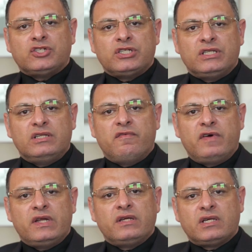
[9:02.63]
she did a
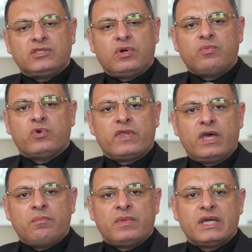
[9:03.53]
very nice job with
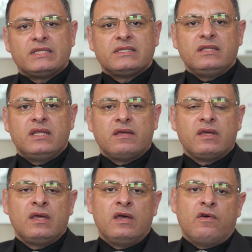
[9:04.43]
him, extending
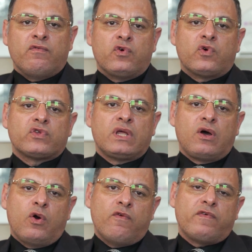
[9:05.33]
for
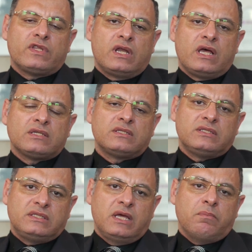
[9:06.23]
over the last 10